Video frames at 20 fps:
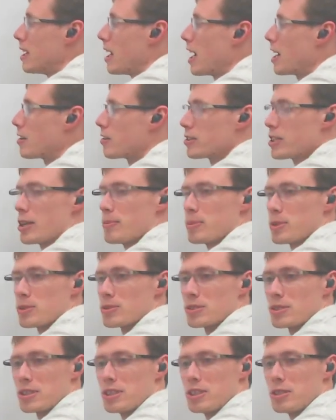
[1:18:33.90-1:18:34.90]
higher
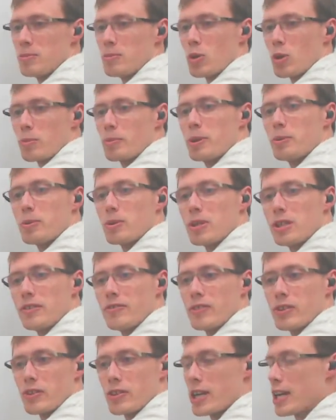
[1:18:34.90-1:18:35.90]
temperatures lead to more people
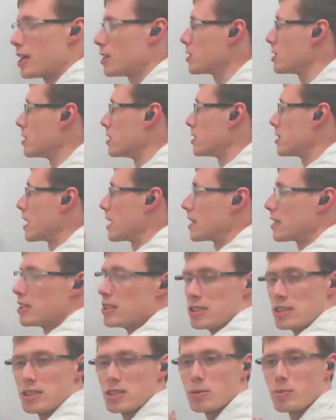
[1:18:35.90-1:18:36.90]
leaving their houses, that
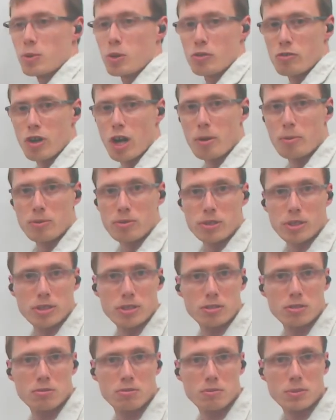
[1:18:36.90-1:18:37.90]
leads to more
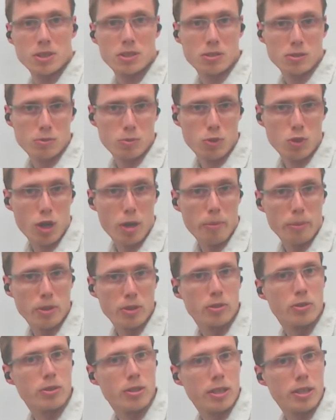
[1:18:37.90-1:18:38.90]
robberies because there's more
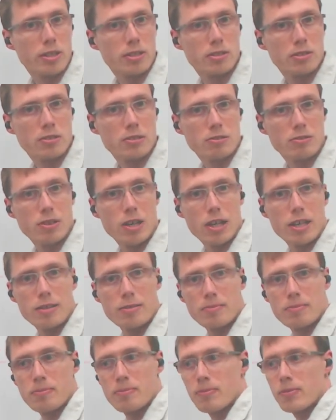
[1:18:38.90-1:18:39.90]
opportunities, right?
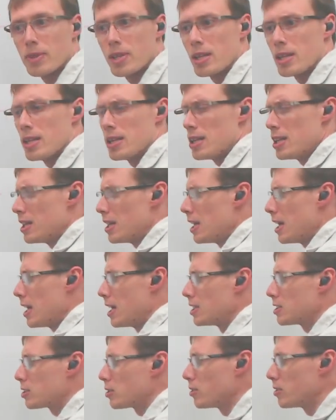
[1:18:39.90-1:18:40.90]

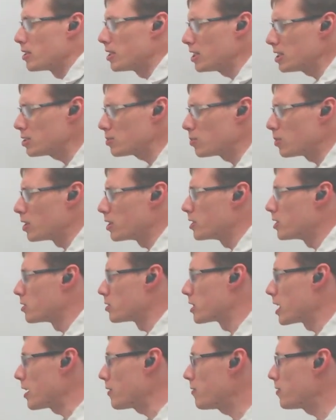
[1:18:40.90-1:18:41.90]
And so in this one, you'll
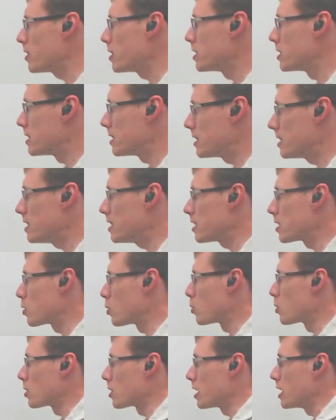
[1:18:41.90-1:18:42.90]
definitely see a
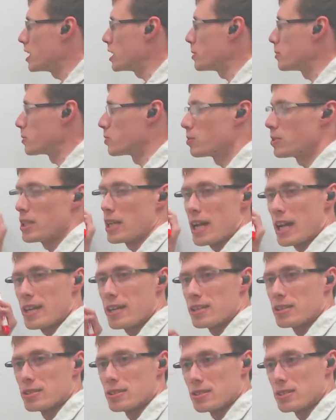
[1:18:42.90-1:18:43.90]
correlation between
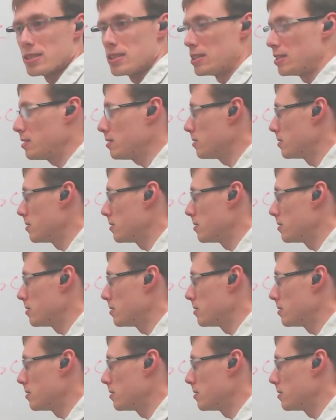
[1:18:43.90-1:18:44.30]
A and C.